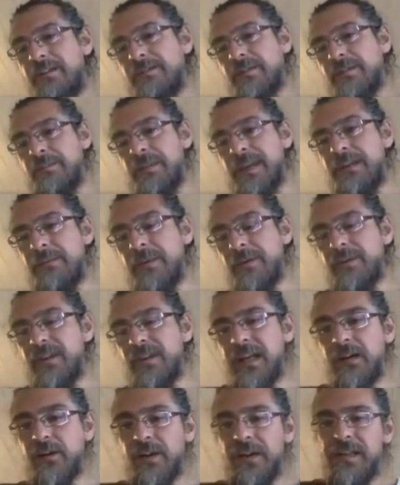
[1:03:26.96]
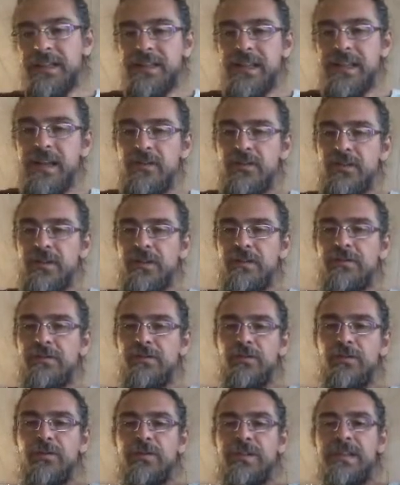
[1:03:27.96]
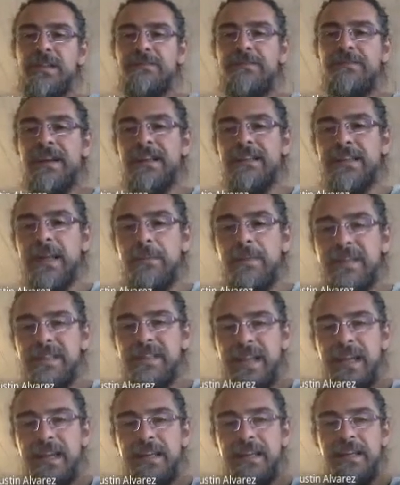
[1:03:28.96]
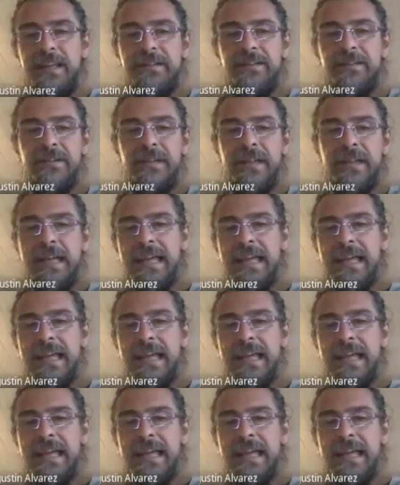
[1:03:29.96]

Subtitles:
from many-body localization, to use these finite time scaling